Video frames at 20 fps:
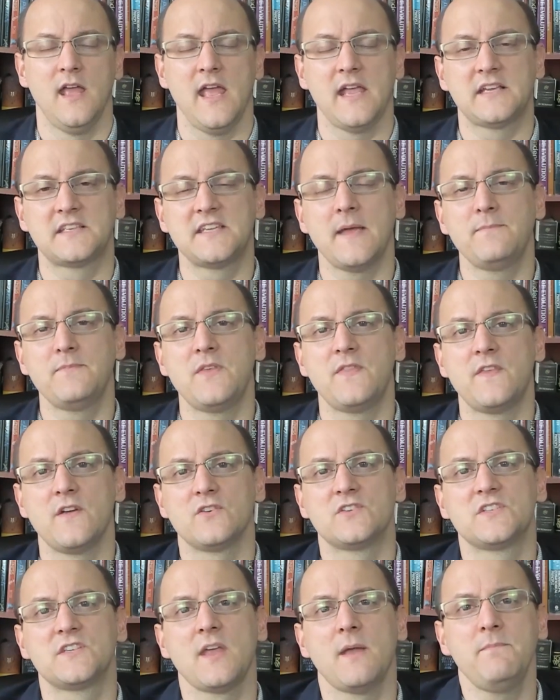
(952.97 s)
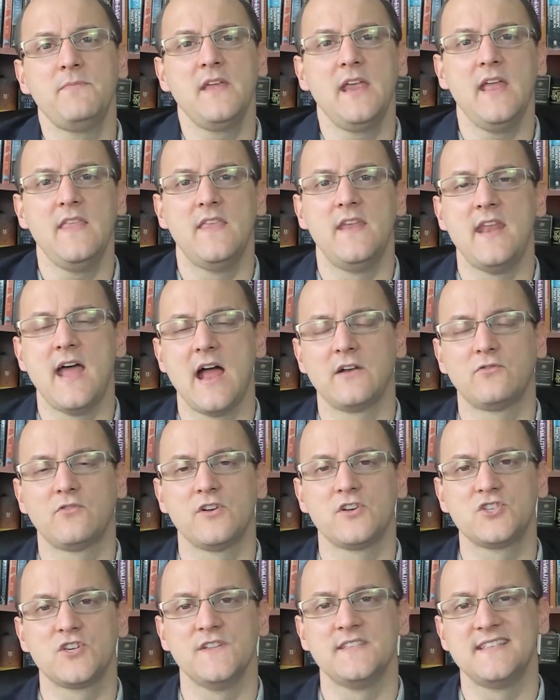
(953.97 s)
Except that there's something in the non
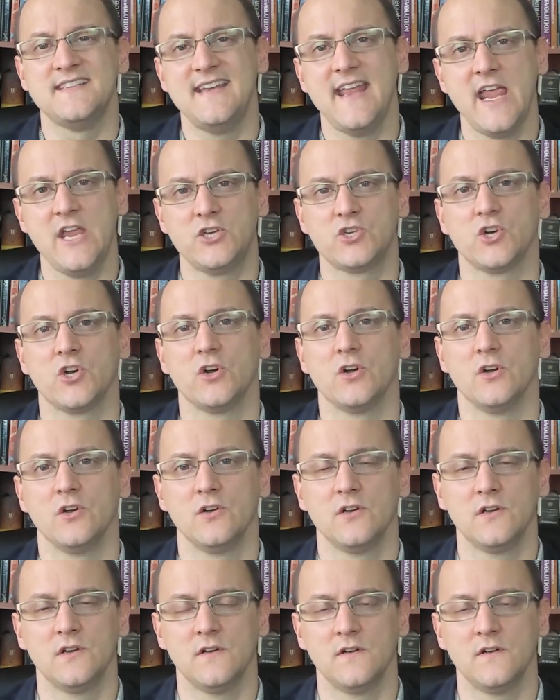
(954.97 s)
Christian's nature